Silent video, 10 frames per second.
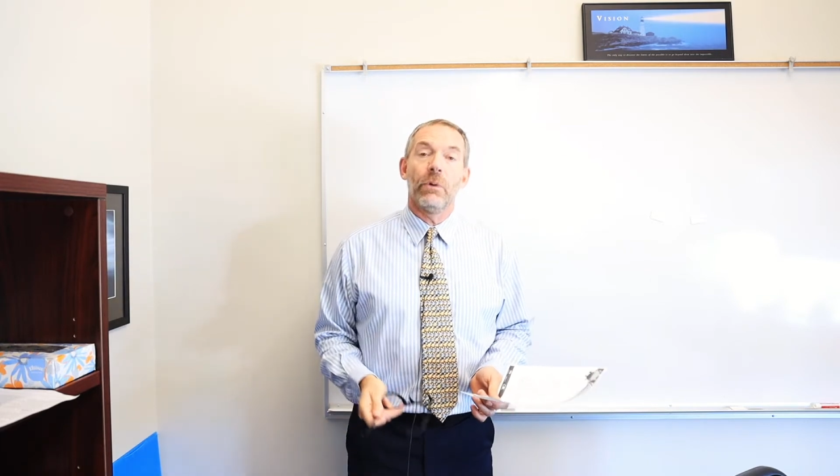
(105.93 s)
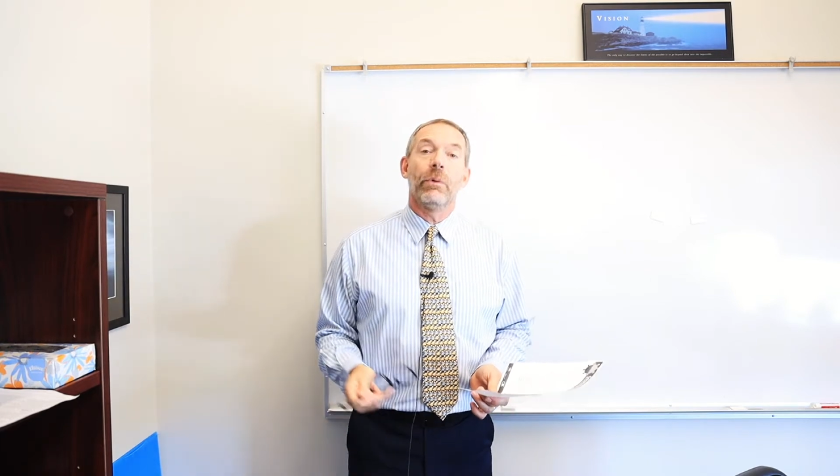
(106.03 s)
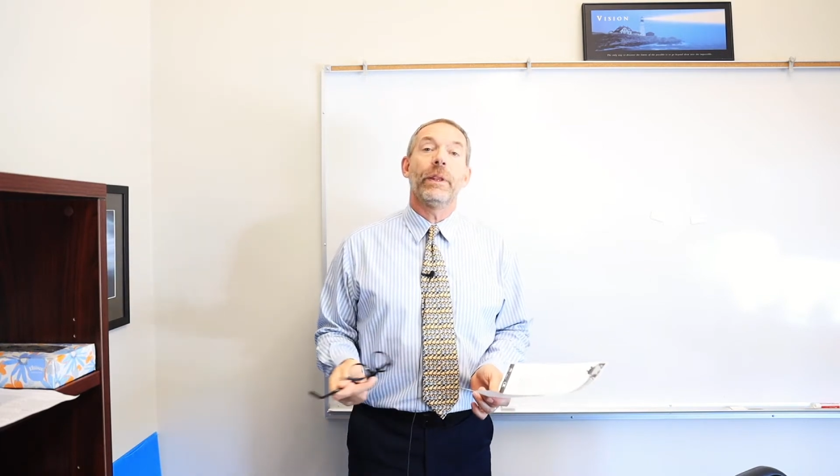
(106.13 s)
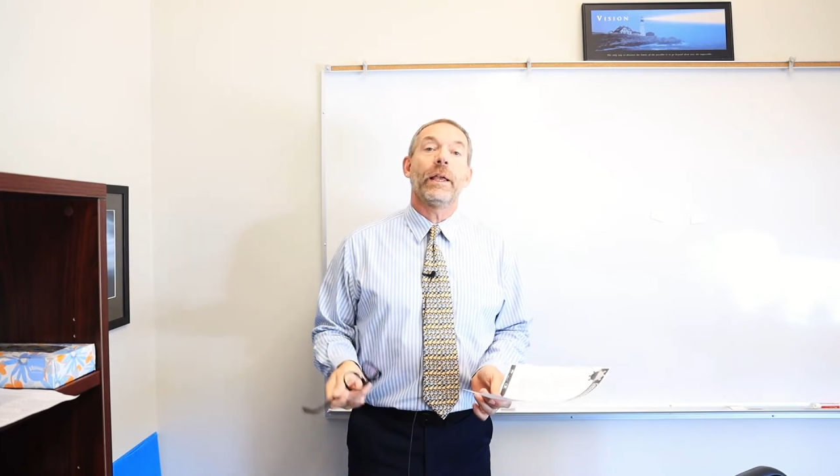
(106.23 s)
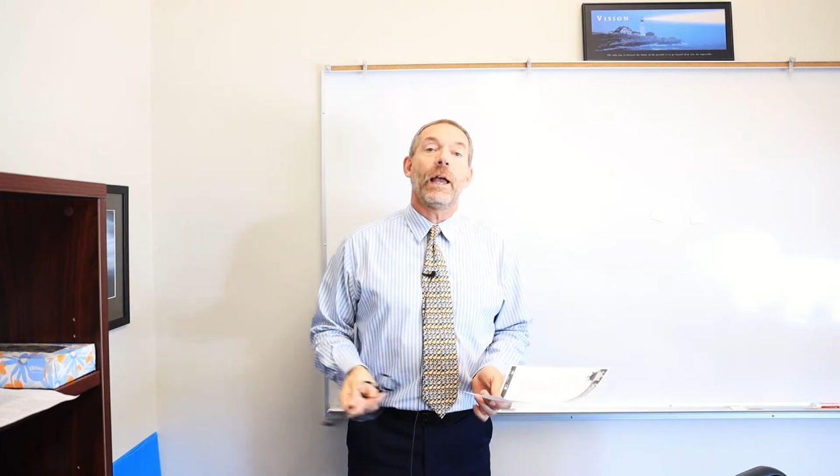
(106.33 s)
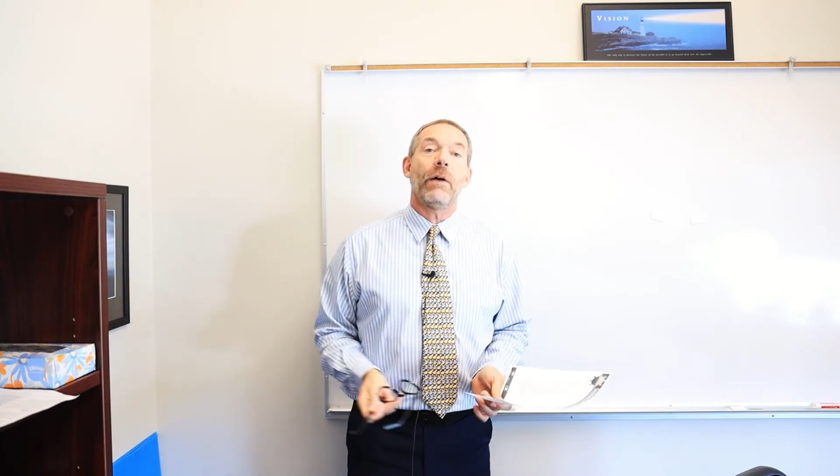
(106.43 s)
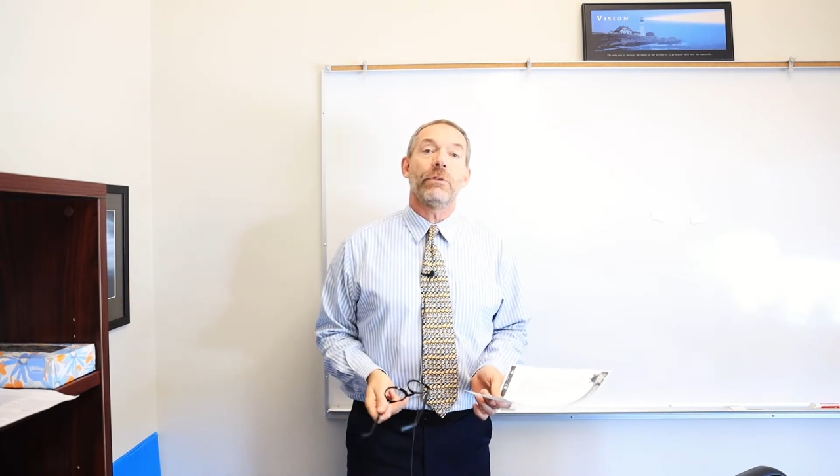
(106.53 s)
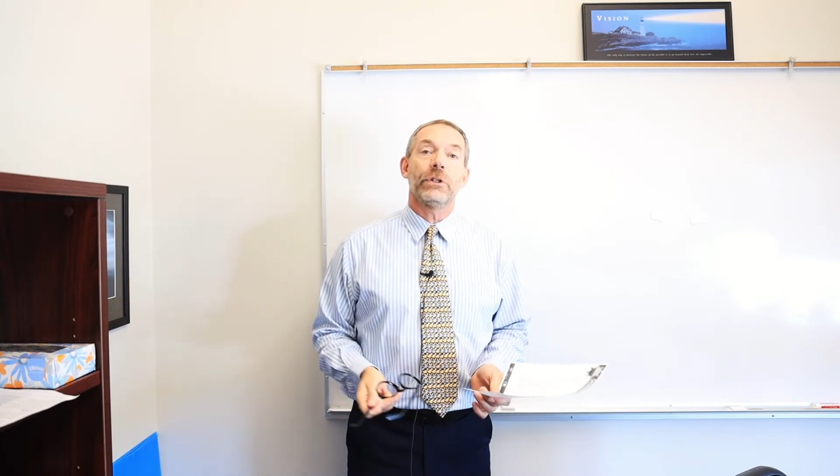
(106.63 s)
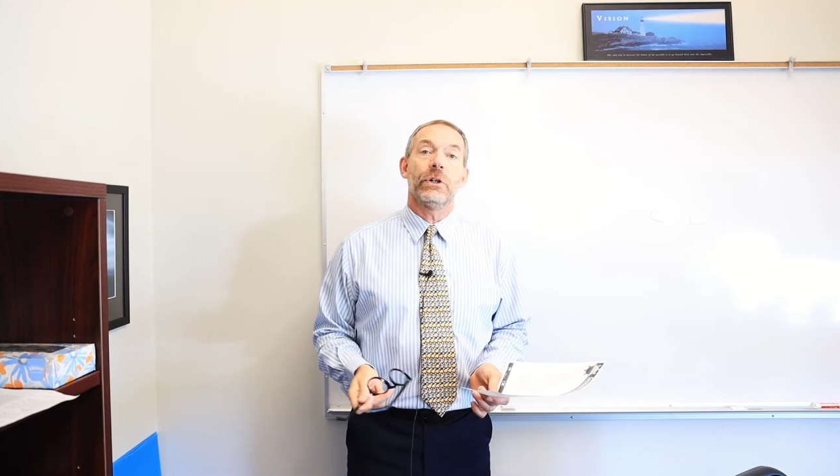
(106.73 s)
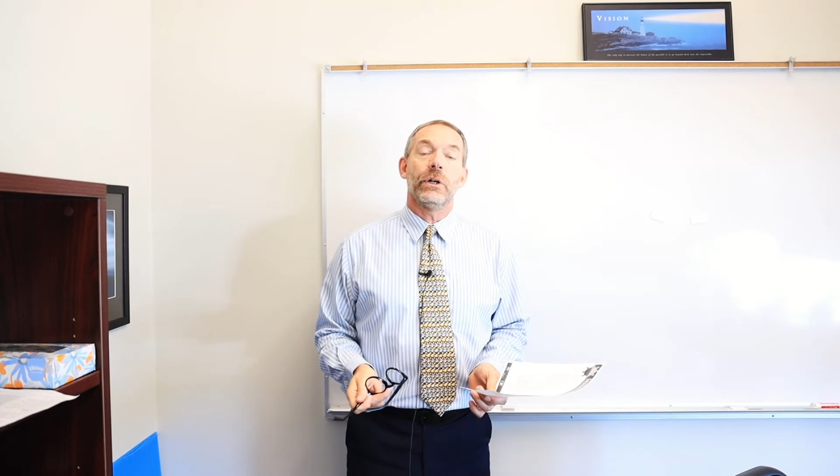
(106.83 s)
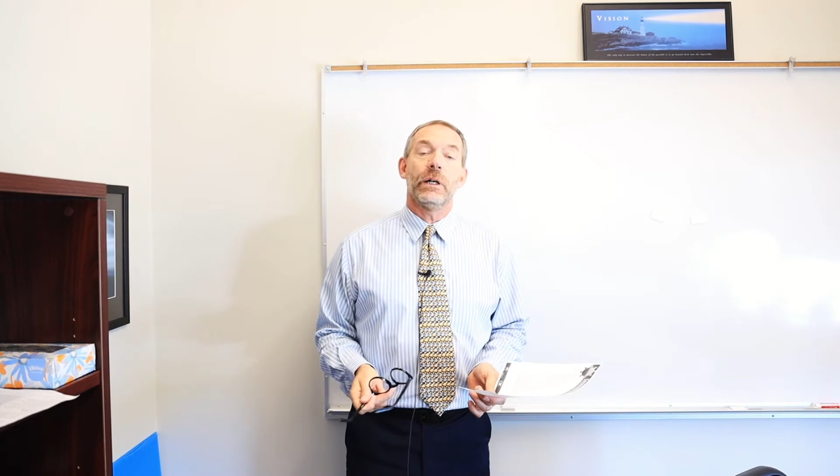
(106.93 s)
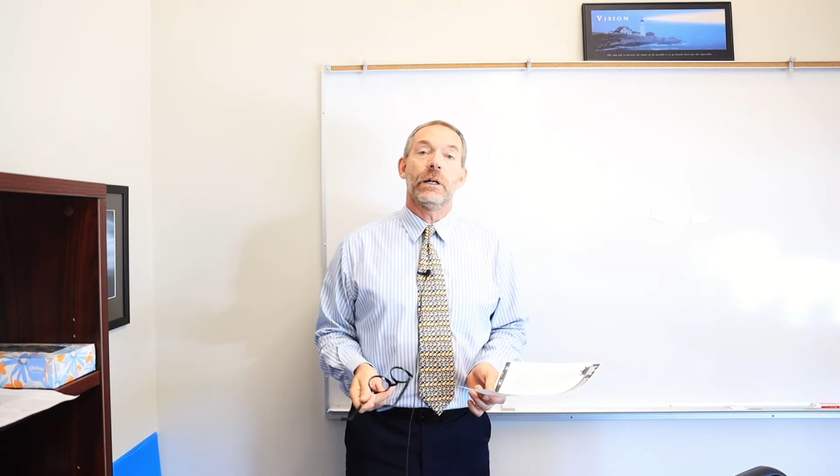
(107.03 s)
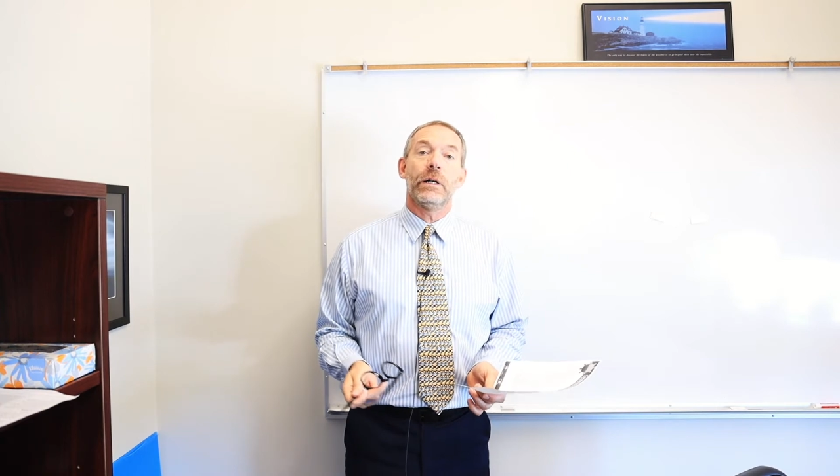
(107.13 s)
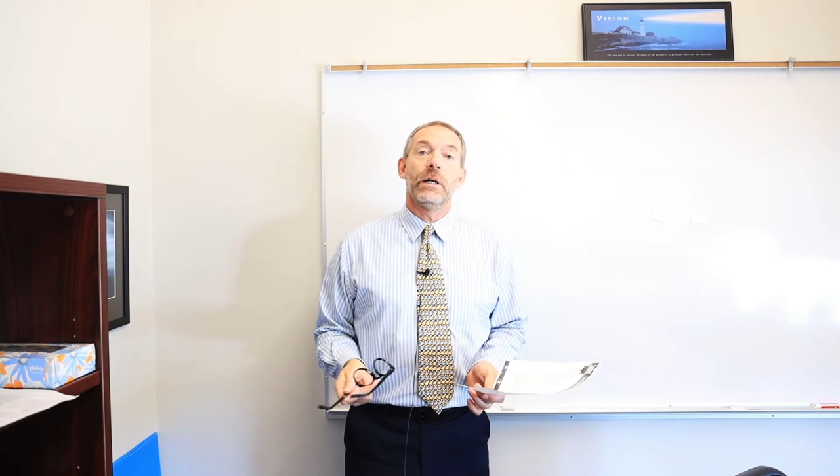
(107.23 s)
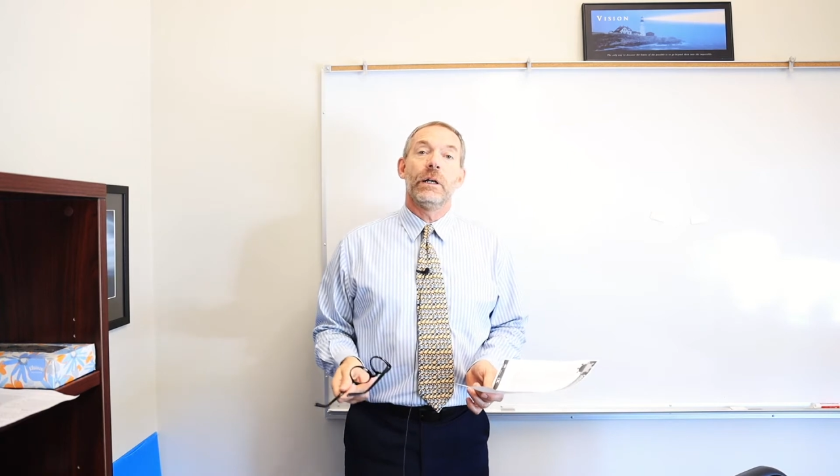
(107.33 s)
when the
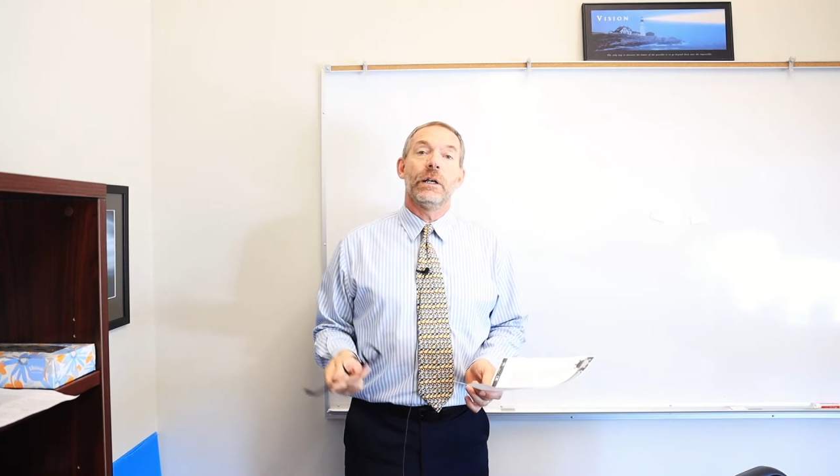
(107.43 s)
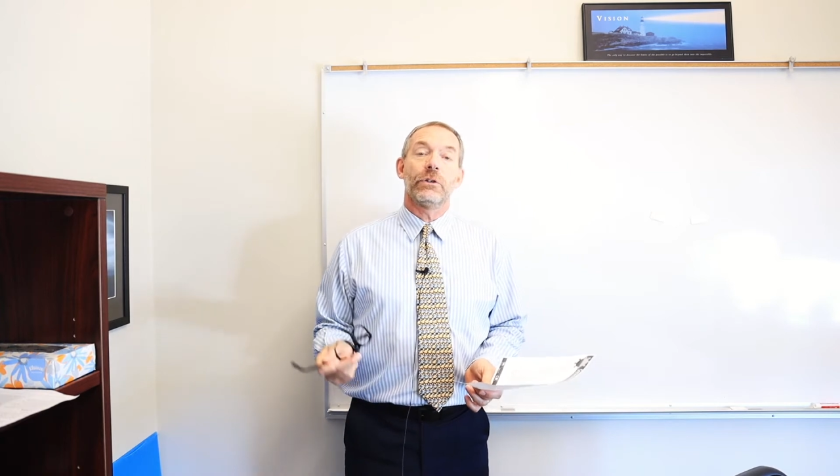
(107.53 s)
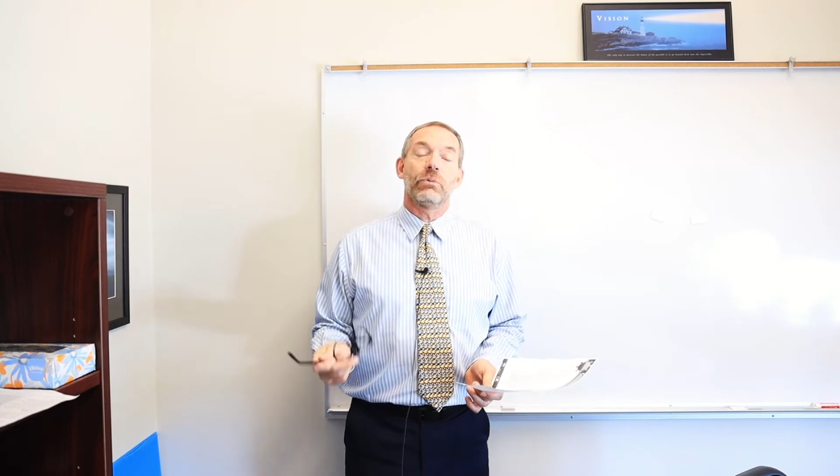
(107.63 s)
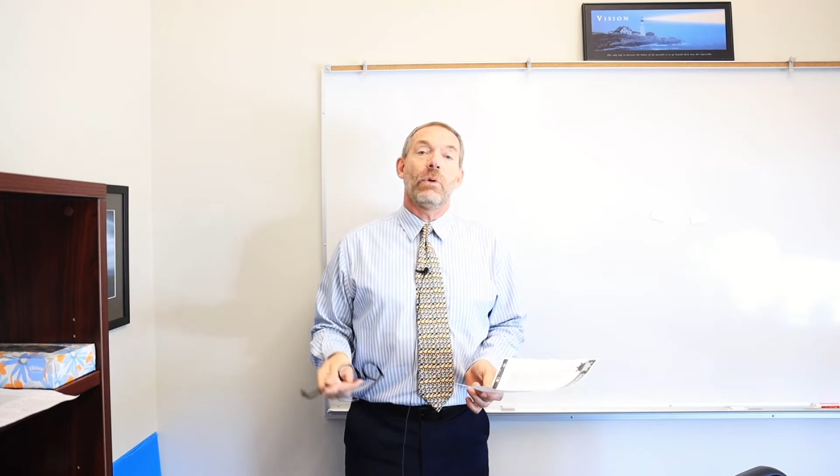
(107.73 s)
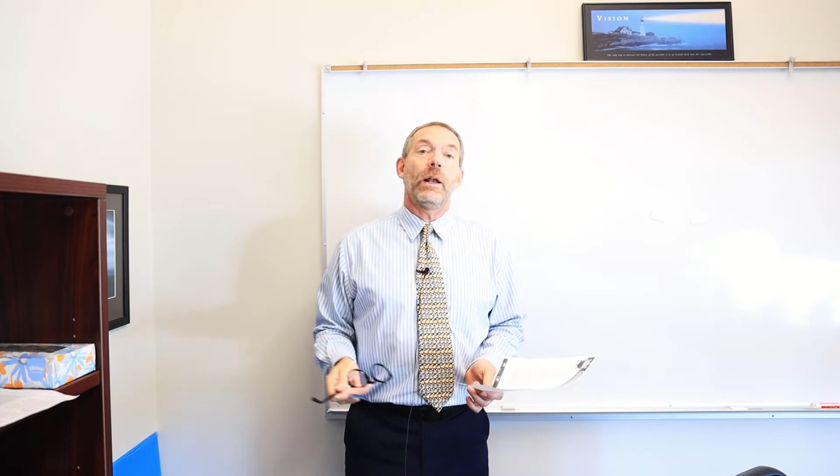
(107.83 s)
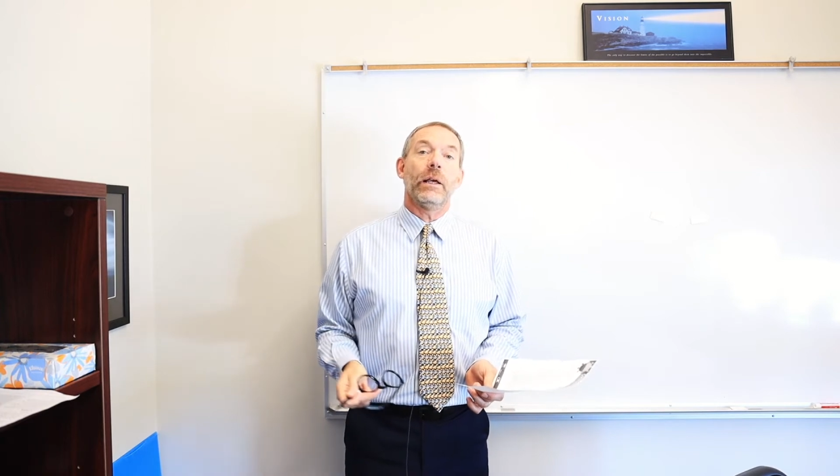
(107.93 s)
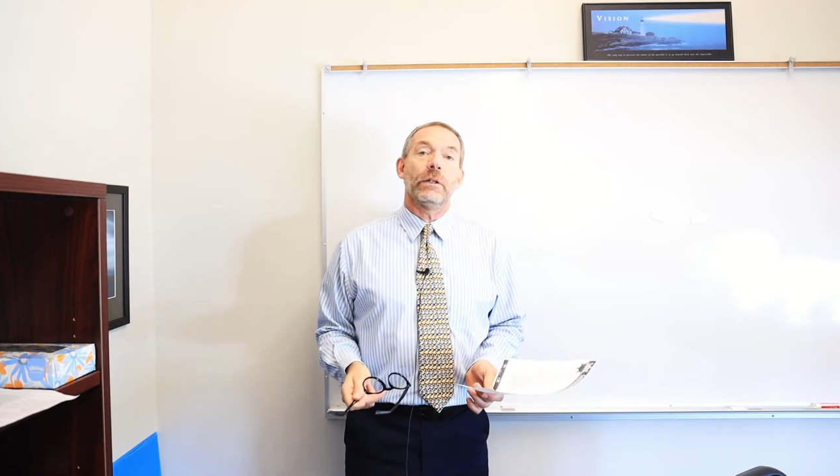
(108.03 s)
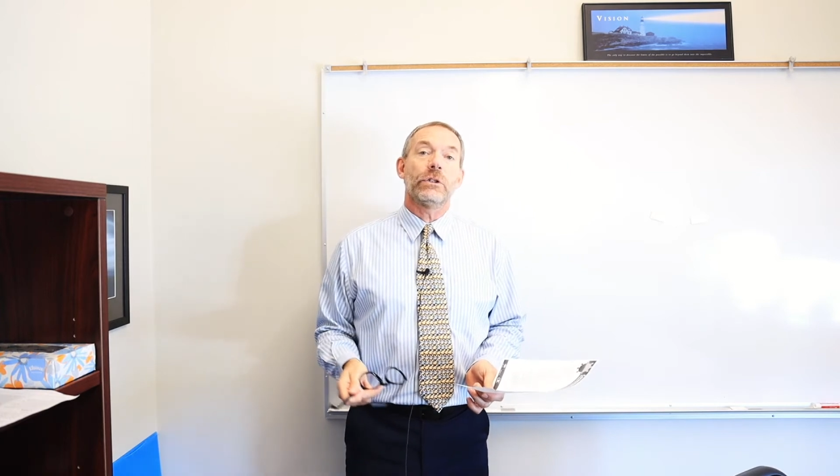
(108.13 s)
cafeteria is running.